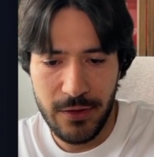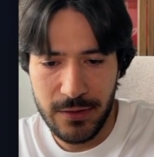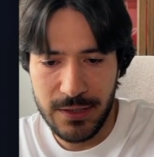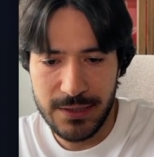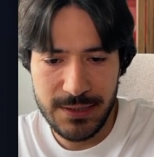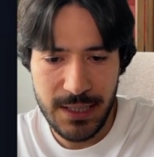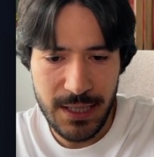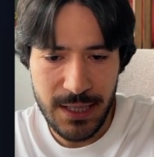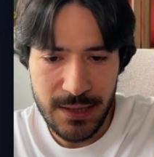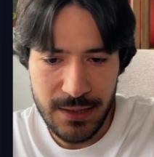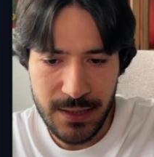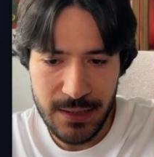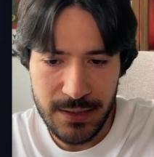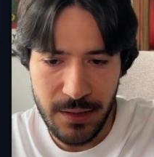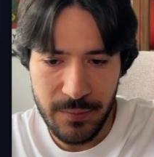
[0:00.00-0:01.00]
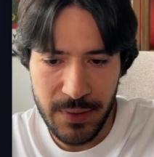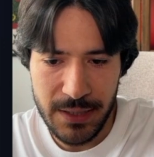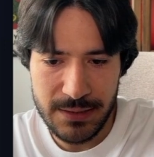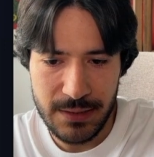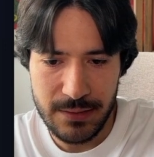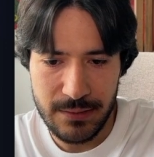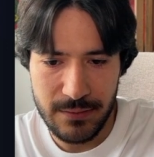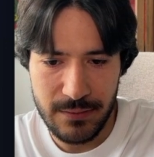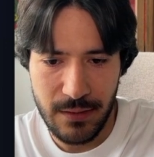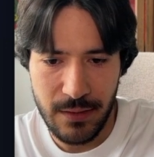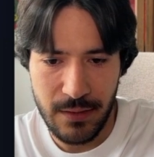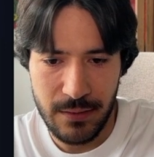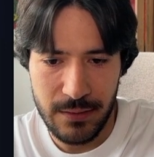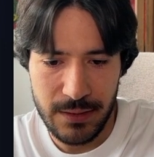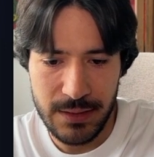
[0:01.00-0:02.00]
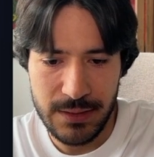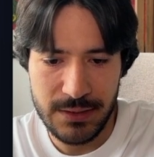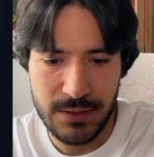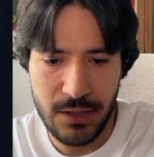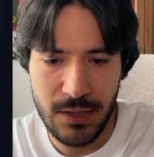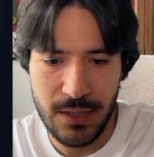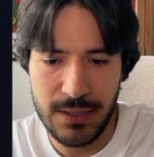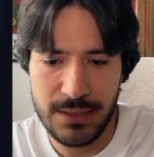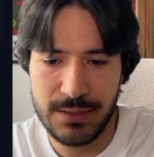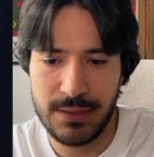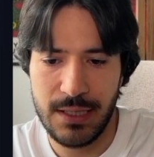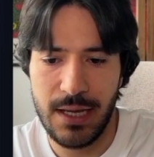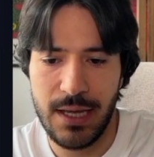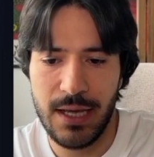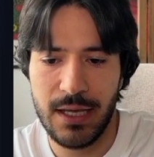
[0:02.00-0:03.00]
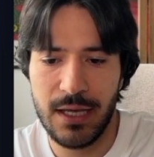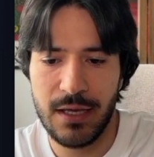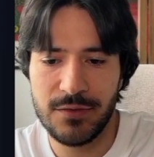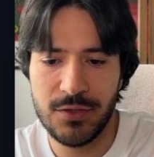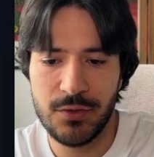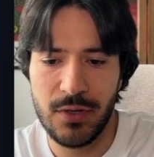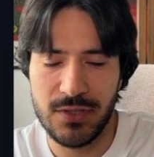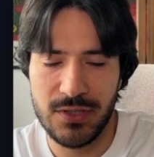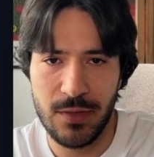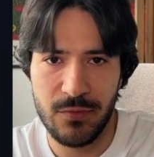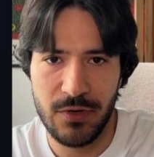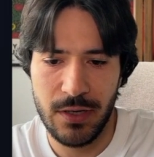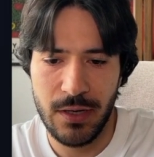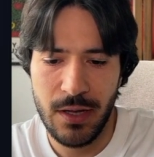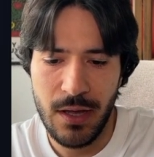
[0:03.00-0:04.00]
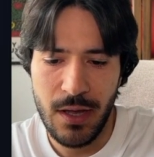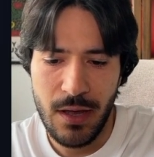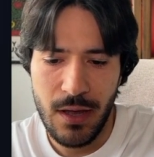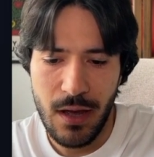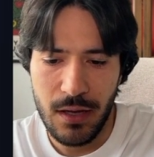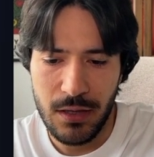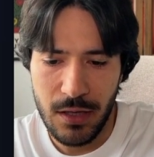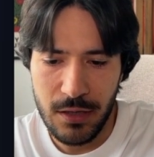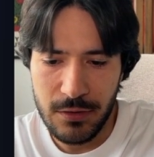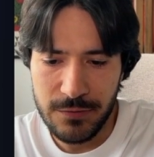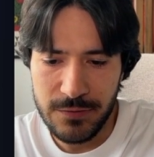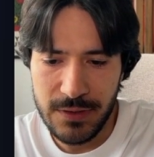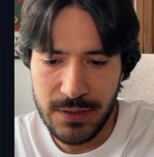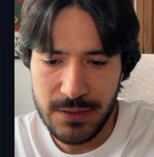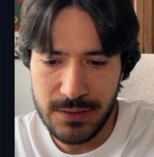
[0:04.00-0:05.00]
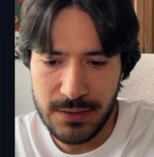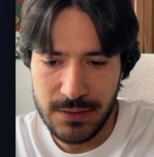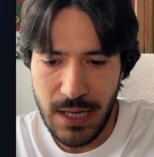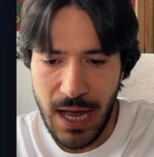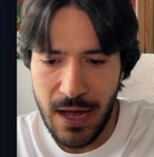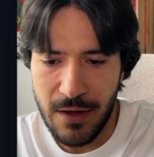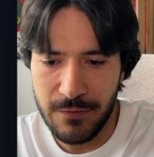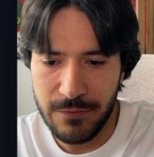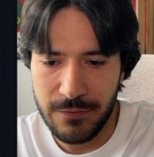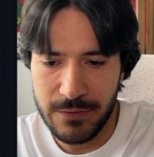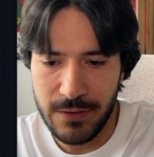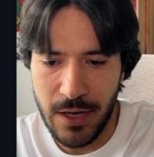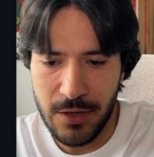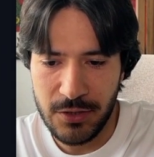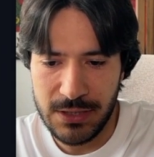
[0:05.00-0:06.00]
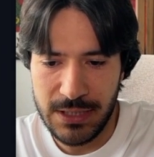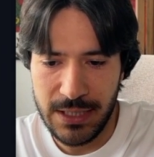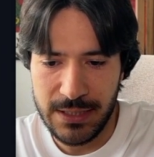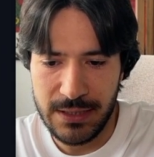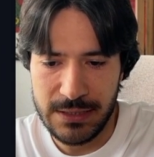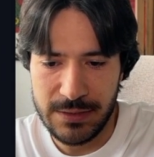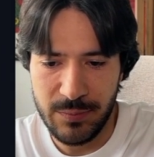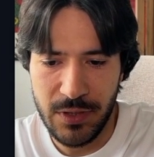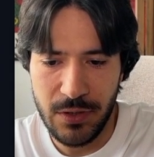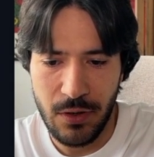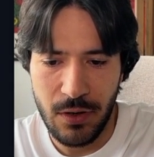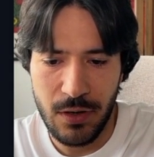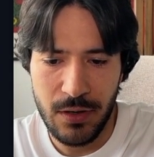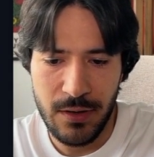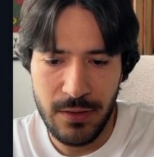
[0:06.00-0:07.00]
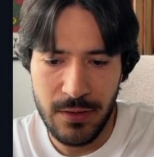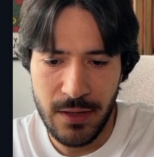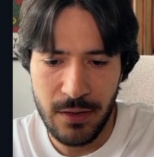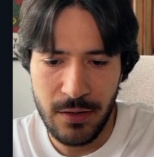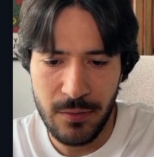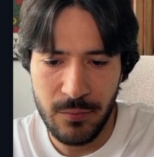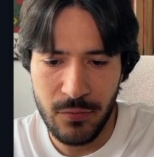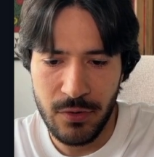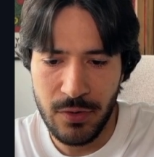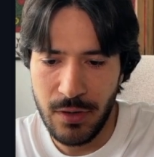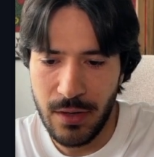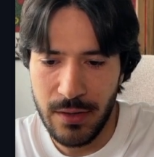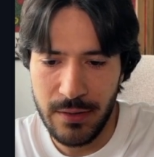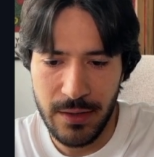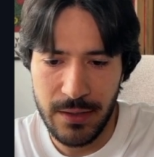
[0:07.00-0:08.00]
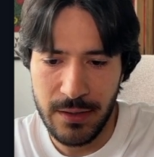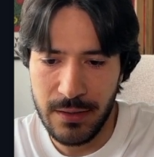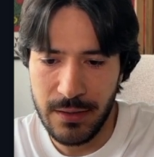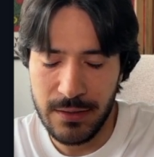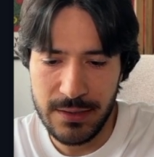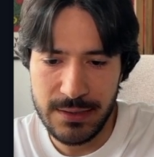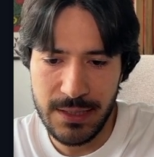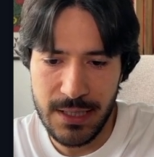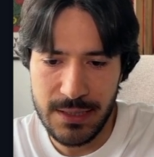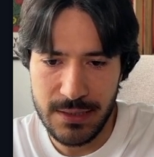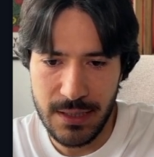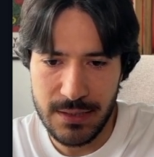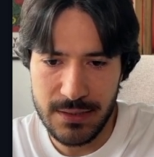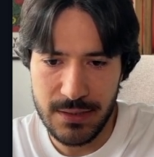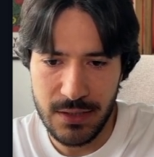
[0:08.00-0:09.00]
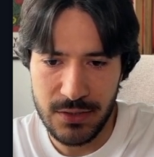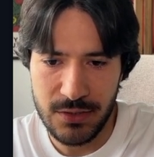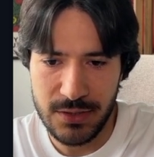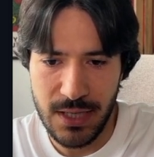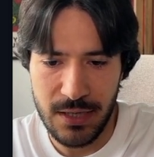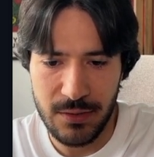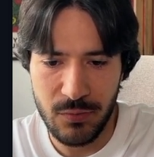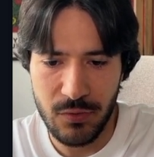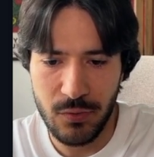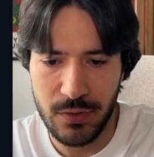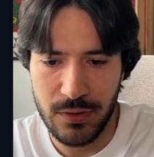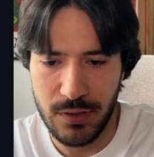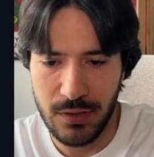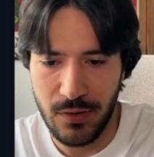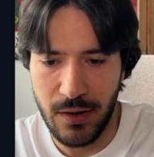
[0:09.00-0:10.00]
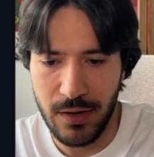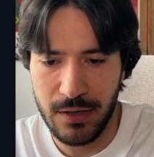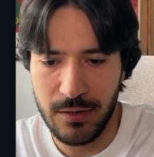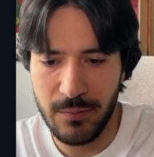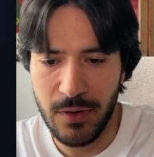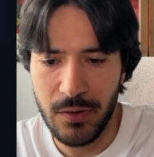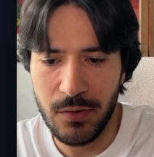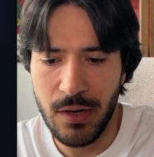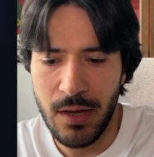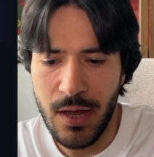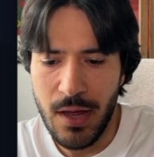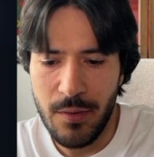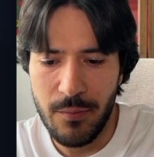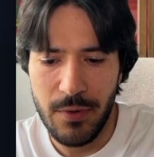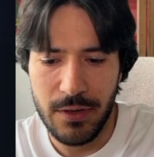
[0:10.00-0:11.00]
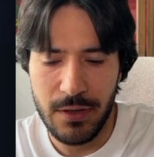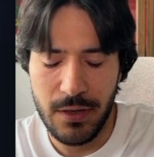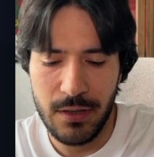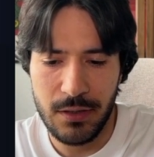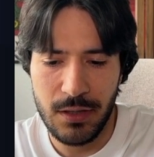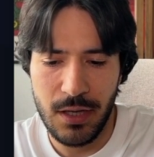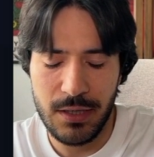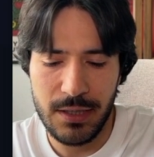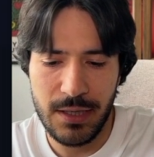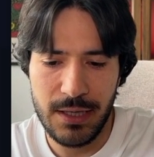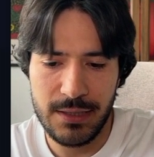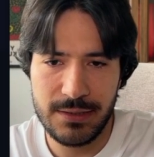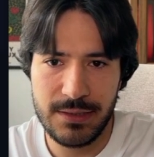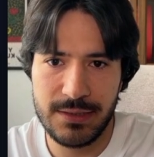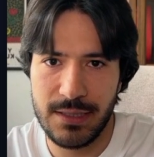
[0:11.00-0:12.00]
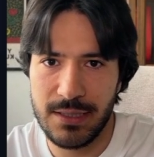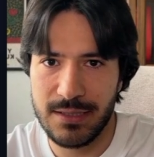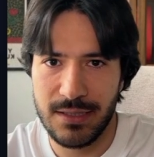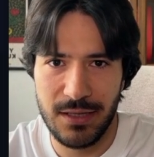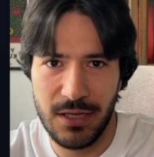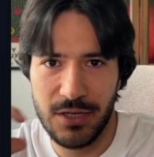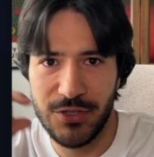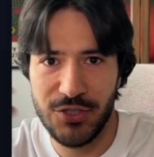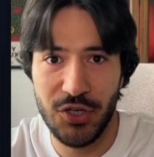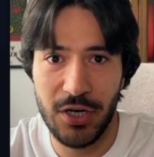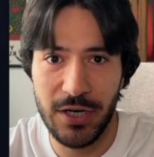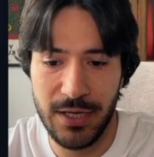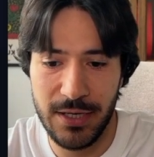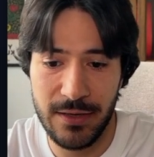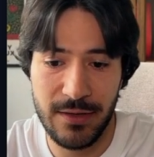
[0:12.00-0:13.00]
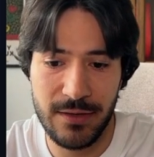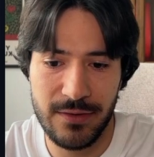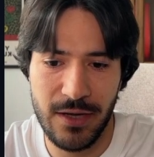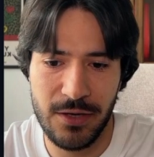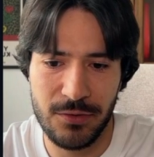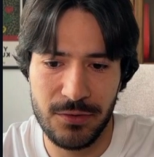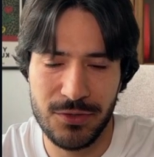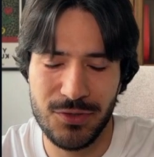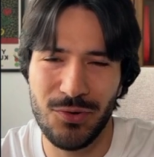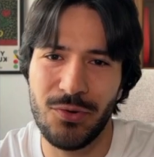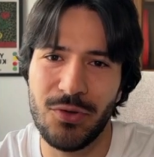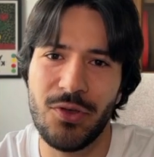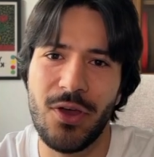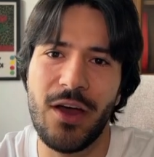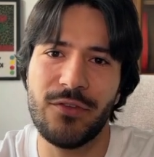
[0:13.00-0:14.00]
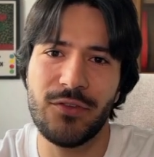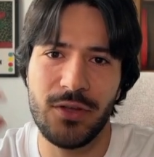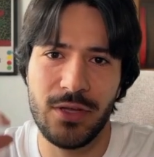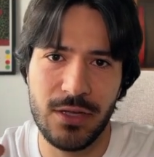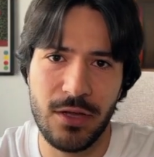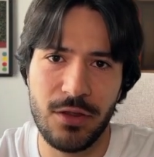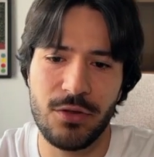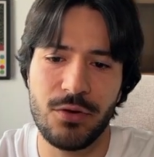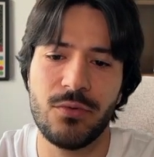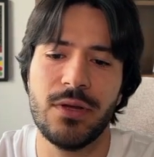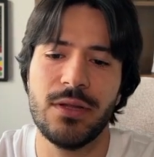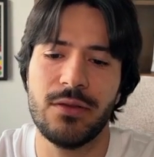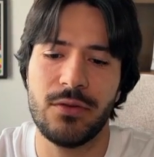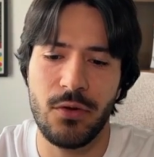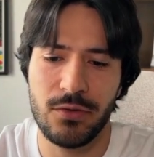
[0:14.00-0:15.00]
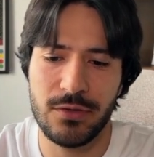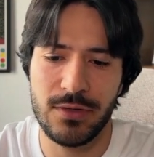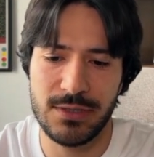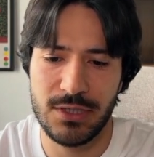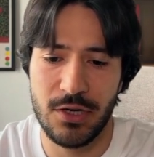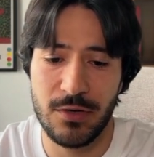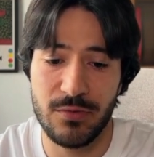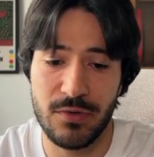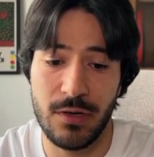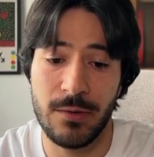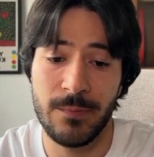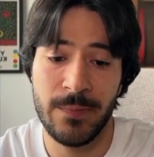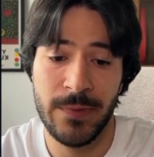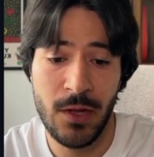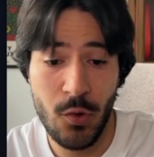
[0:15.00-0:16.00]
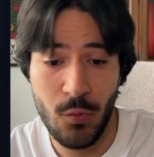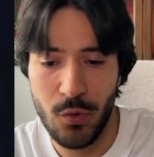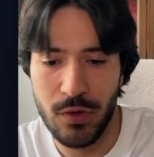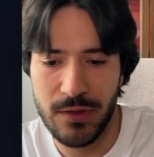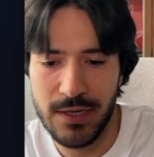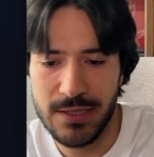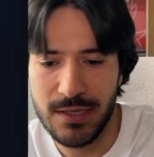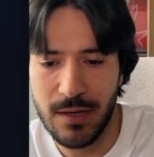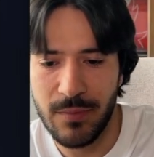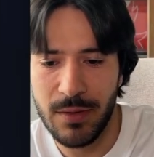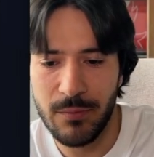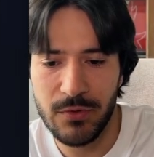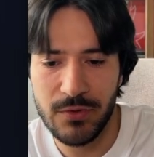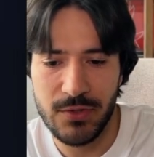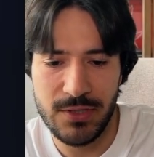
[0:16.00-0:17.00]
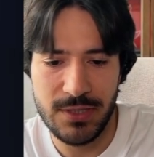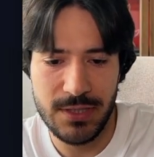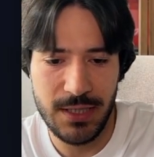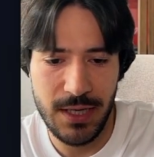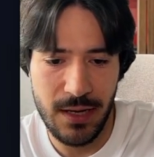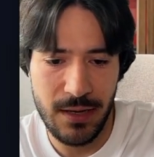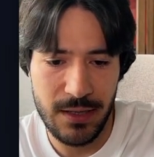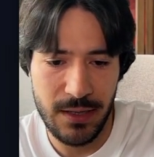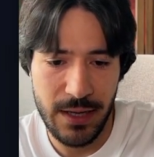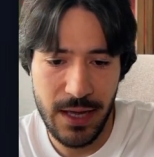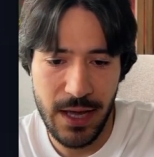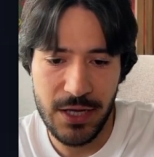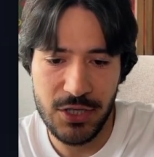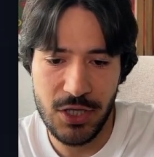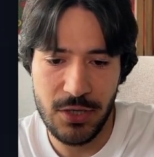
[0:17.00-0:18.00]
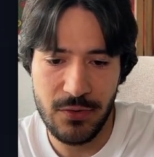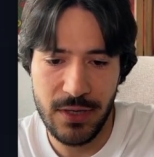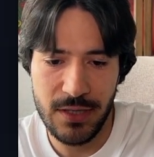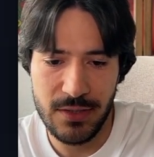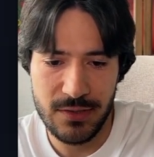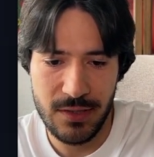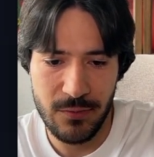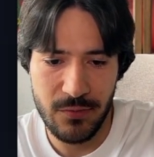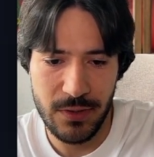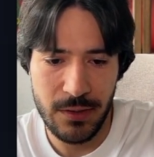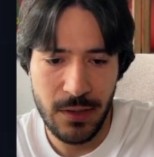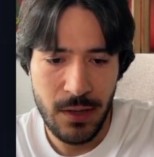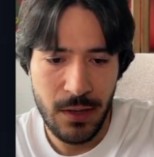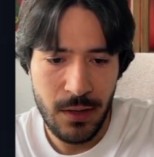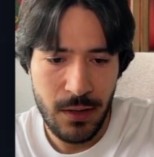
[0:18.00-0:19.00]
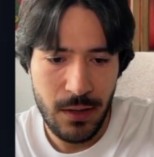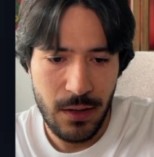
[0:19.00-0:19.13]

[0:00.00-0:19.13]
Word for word: Uh, the the second thing that makes it uh, easier is it gives you a summary. A lot of these have titles like this, BR, and then a number, and then in this case, it's understandable what they're talking about. But in a lot of cases, it's a lot of jargon in the title, so you have to click through it, go to the description. With this, I'm able to see uh, AI generated summary.